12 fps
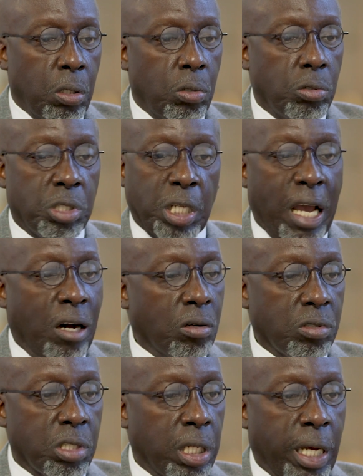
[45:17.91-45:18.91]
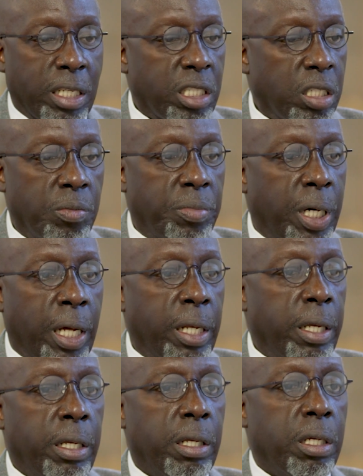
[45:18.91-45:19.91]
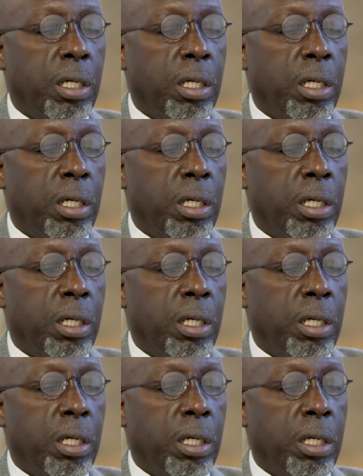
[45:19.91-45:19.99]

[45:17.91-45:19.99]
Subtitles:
who sounds like somebody